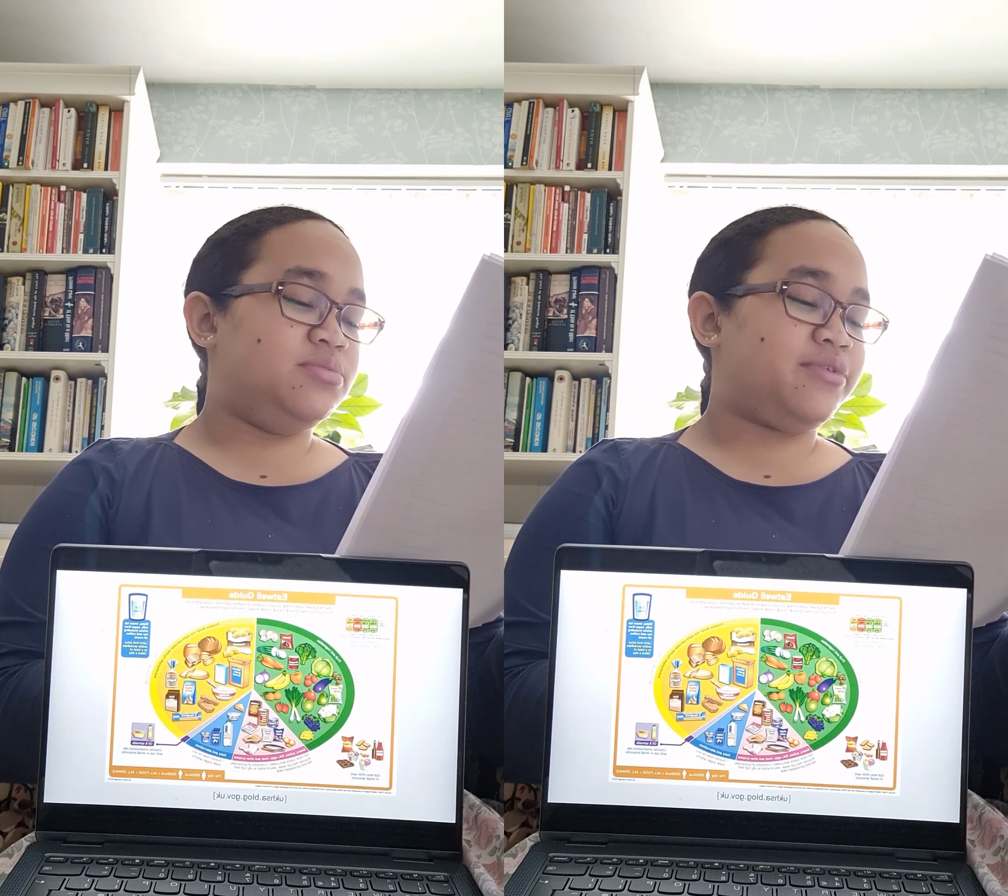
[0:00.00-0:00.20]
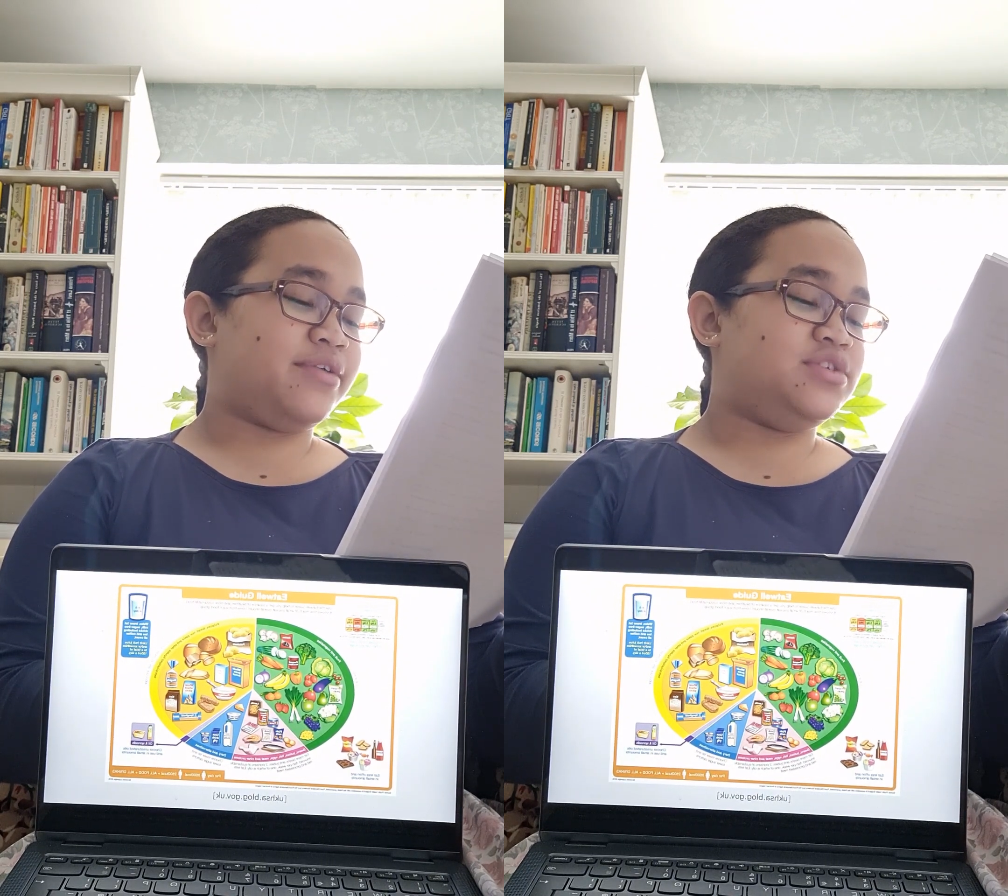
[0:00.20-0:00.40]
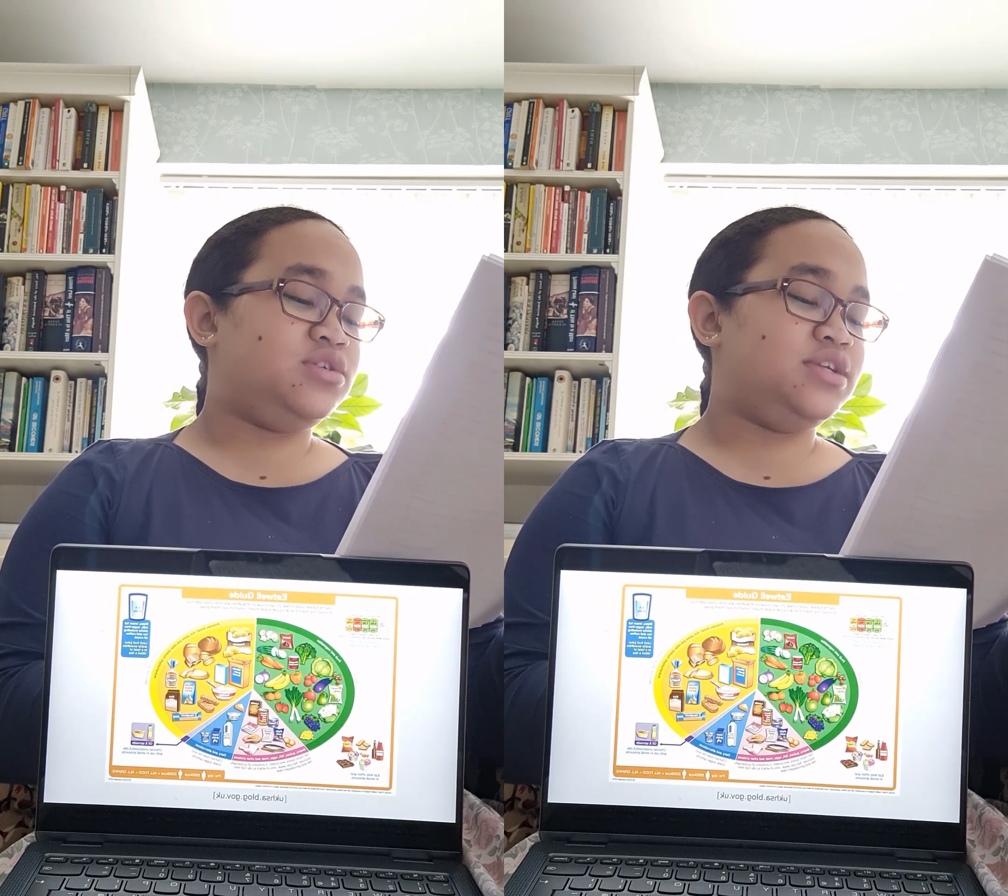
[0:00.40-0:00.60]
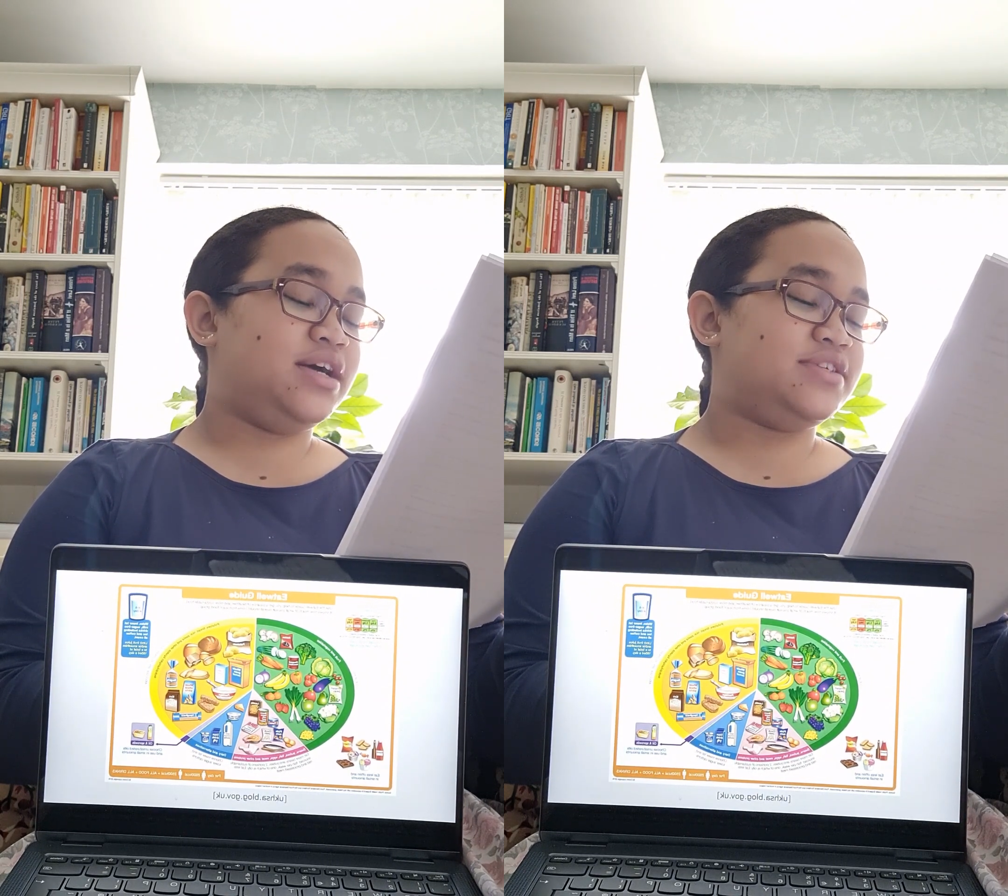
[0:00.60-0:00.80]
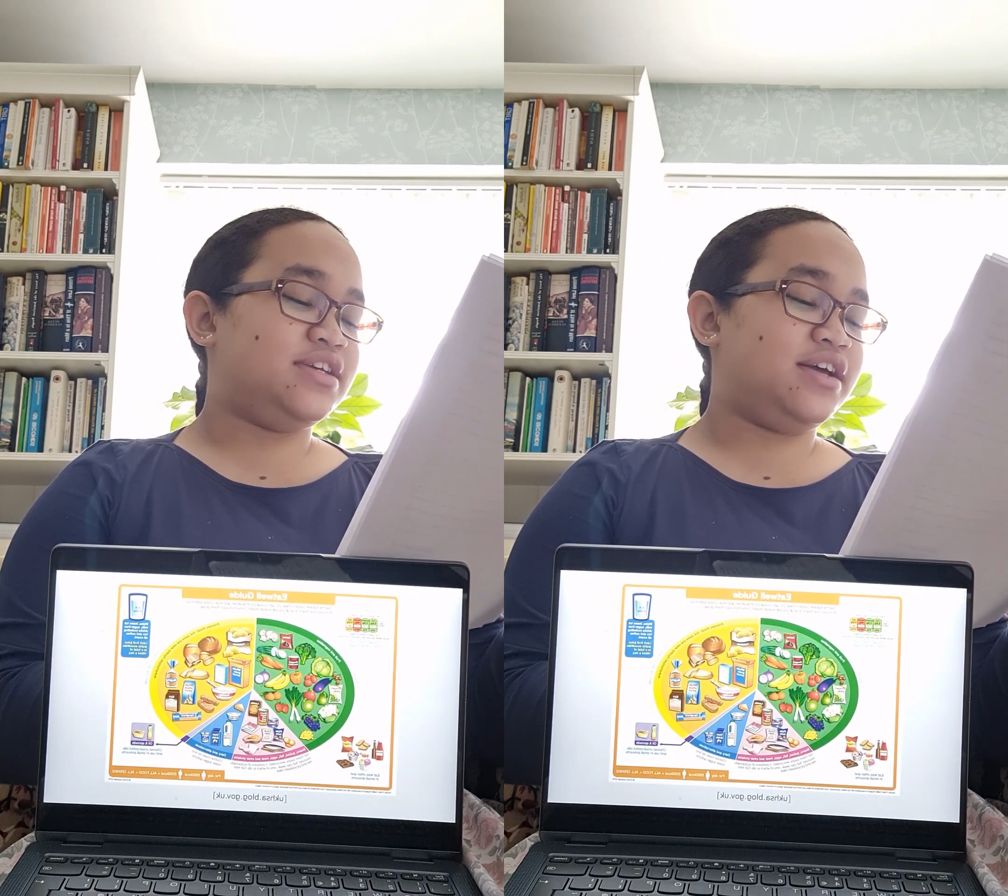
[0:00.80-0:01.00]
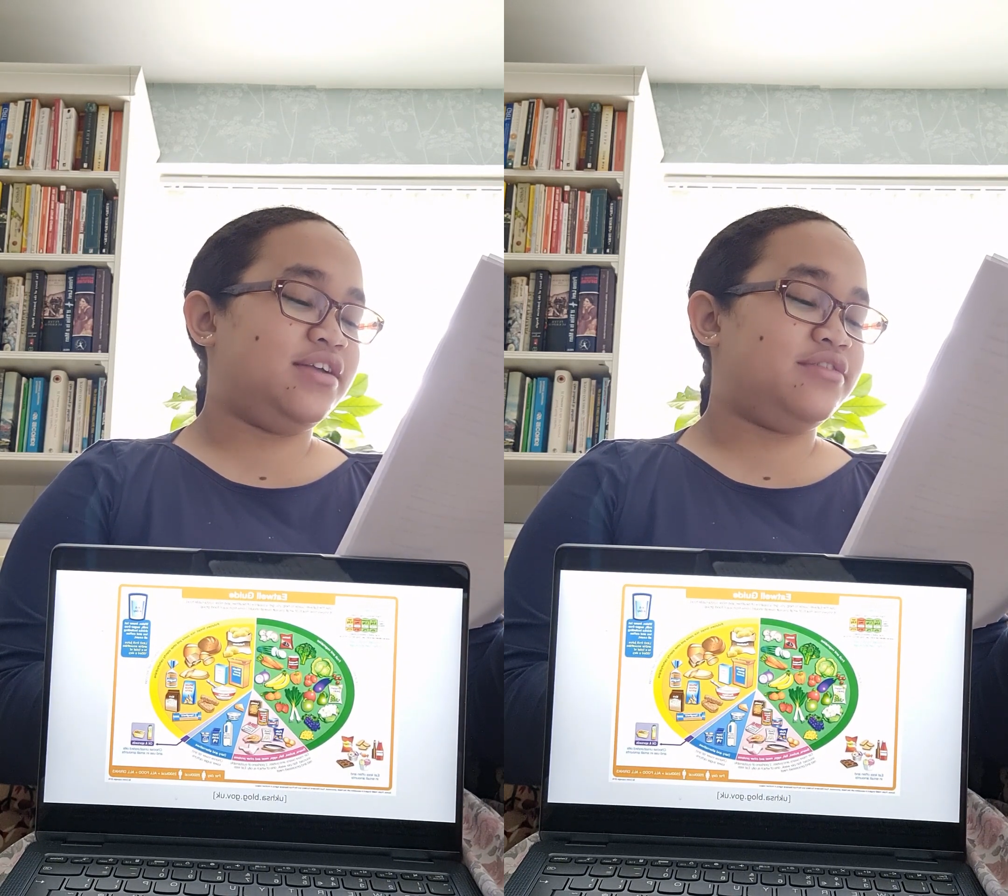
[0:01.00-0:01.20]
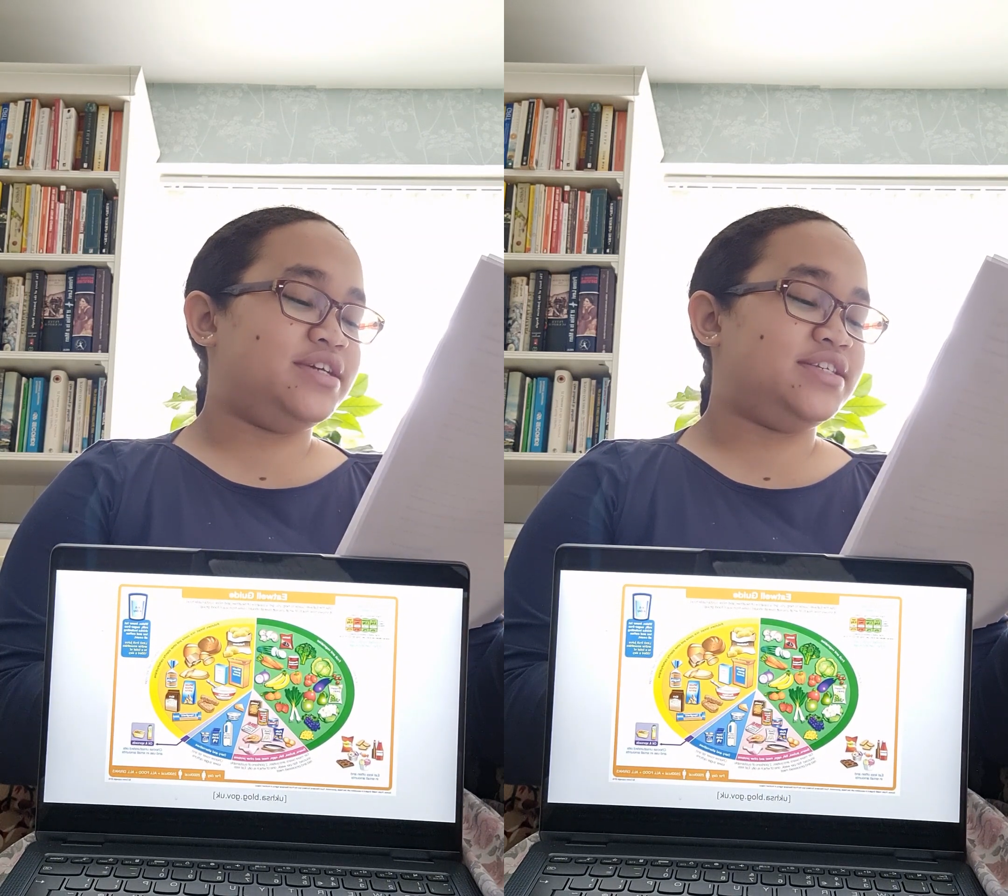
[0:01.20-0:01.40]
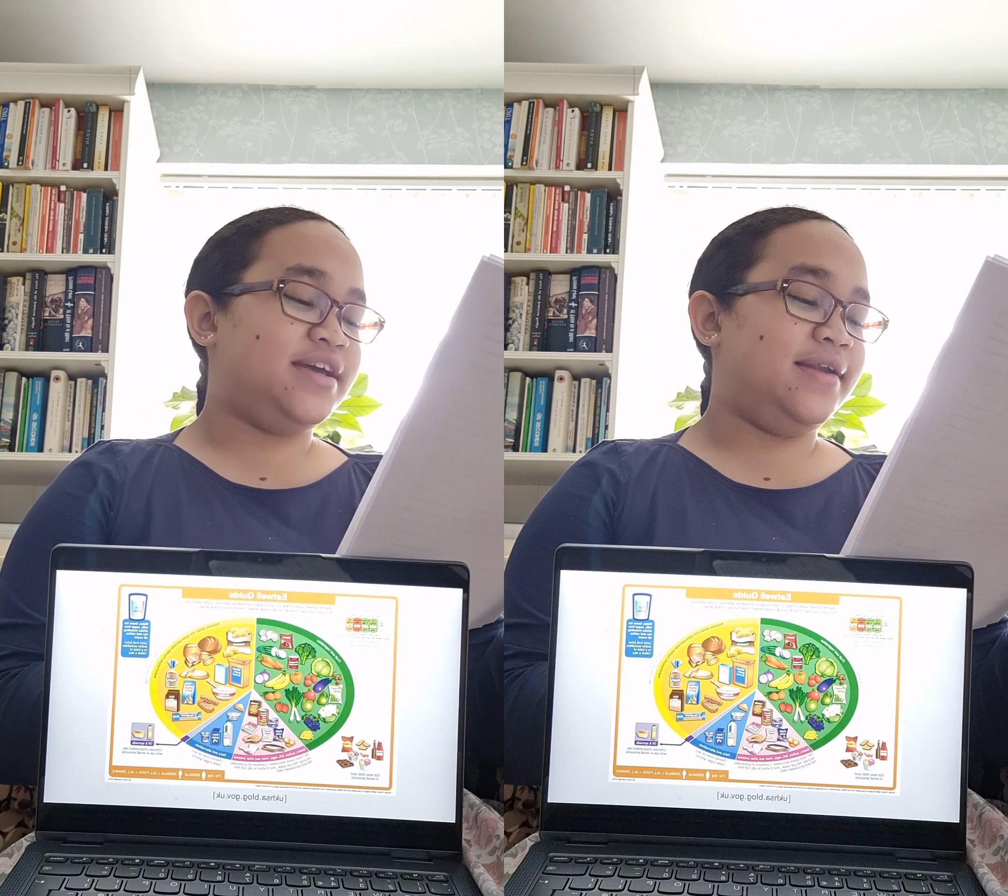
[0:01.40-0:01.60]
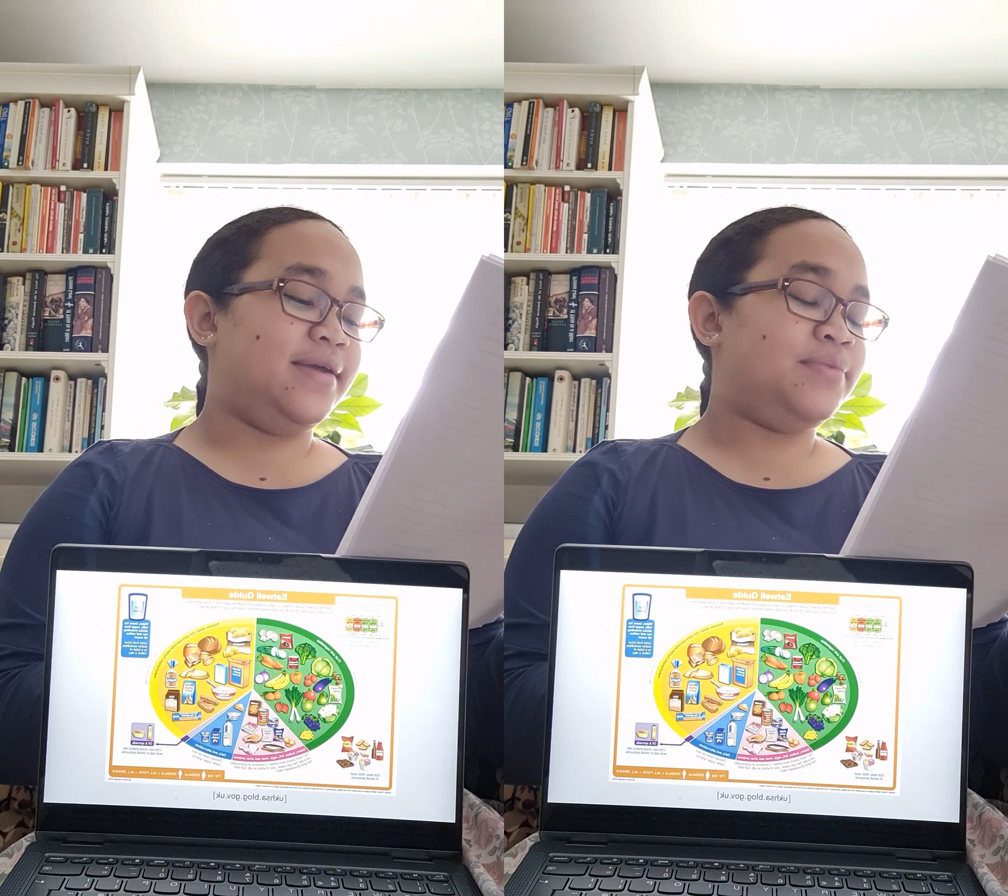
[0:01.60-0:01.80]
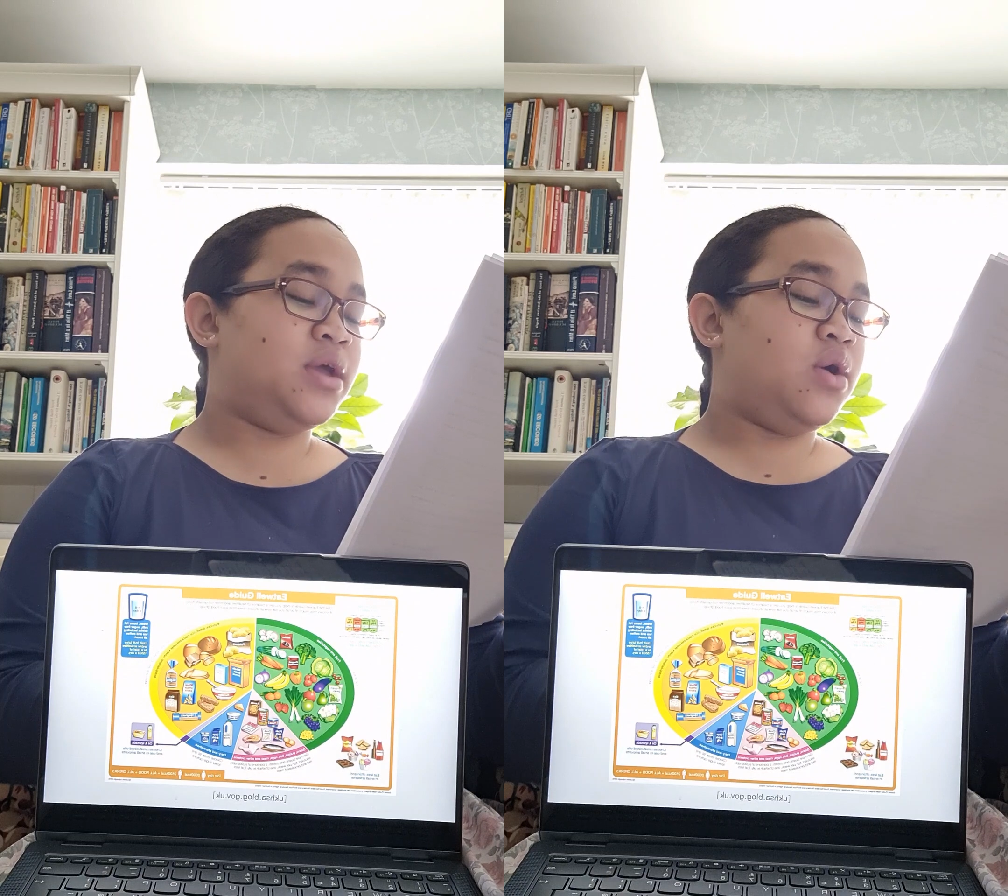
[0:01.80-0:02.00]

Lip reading: around 2,000 calories daily,